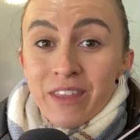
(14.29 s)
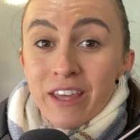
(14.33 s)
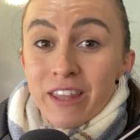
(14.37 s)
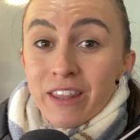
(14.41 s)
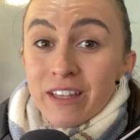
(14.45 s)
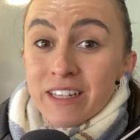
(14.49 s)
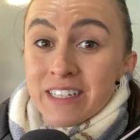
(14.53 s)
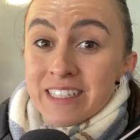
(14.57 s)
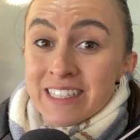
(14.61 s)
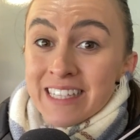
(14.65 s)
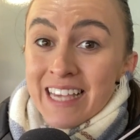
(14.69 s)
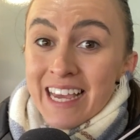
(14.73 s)

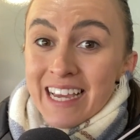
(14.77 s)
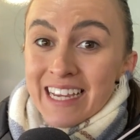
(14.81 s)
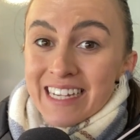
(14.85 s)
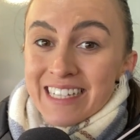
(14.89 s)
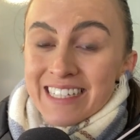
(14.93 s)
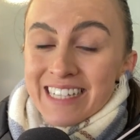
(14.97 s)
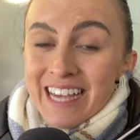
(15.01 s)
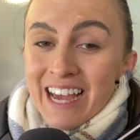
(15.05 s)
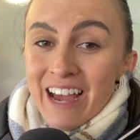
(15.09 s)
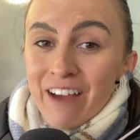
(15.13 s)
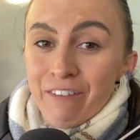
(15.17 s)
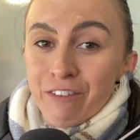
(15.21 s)
Then in the
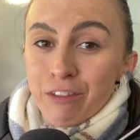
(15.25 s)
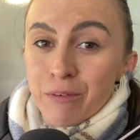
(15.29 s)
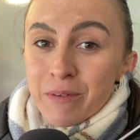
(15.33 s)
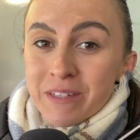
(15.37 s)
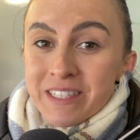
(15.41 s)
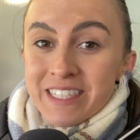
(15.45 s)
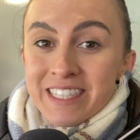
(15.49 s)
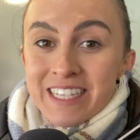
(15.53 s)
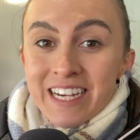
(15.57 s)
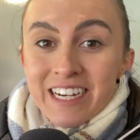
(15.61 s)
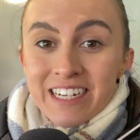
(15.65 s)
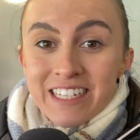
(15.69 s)
second half there
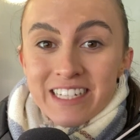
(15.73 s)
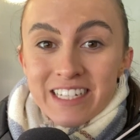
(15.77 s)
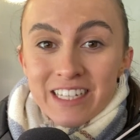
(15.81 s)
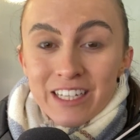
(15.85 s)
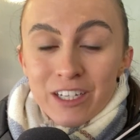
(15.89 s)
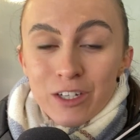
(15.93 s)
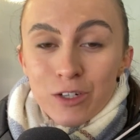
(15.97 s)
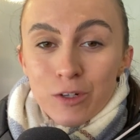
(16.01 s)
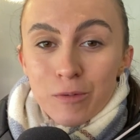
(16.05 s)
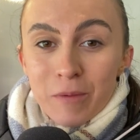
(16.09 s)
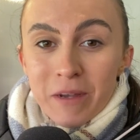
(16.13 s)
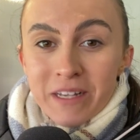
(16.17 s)
was
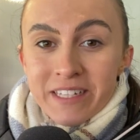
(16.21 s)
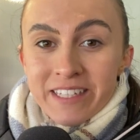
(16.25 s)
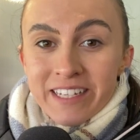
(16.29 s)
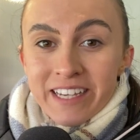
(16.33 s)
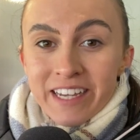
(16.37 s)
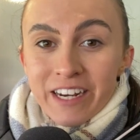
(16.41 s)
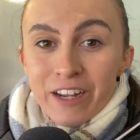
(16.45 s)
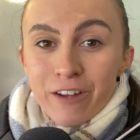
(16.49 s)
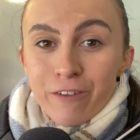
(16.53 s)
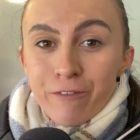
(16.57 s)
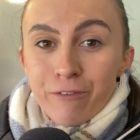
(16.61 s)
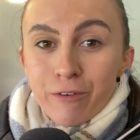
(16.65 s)
certainly no
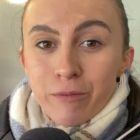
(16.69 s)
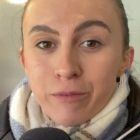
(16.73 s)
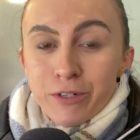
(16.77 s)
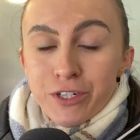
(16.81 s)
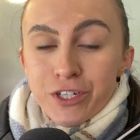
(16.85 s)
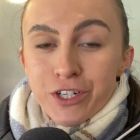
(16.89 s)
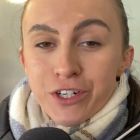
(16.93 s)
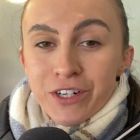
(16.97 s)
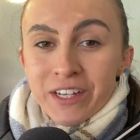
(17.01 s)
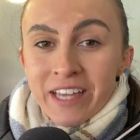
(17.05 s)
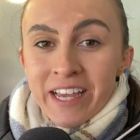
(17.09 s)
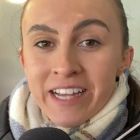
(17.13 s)
messing around from
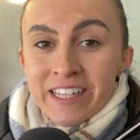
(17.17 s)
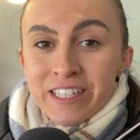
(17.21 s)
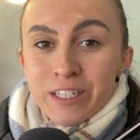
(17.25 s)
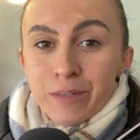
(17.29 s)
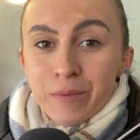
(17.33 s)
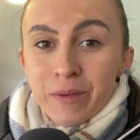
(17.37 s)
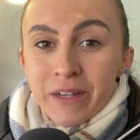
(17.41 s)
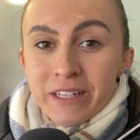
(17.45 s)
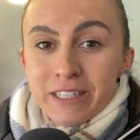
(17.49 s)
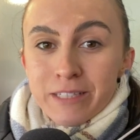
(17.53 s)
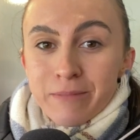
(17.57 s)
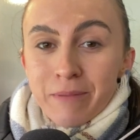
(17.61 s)
Stuart
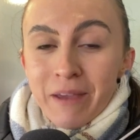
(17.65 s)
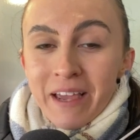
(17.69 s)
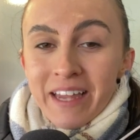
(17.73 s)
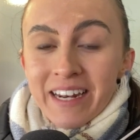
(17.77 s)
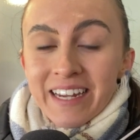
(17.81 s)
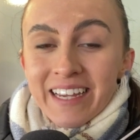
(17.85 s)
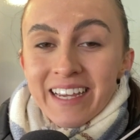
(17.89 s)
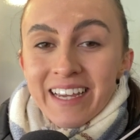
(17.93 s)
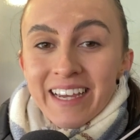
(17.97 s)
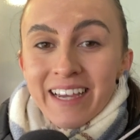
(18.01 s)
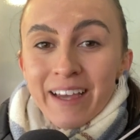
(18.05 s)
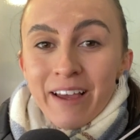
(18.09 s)
Kettlewell's
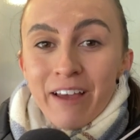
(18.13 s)
men.